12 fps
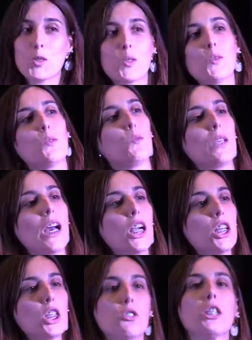Code School, we
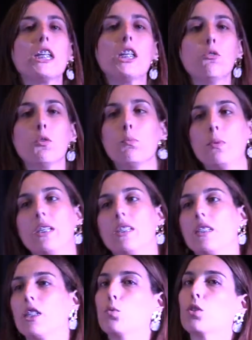are a
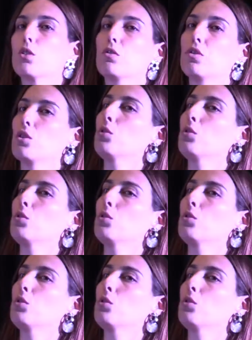European network of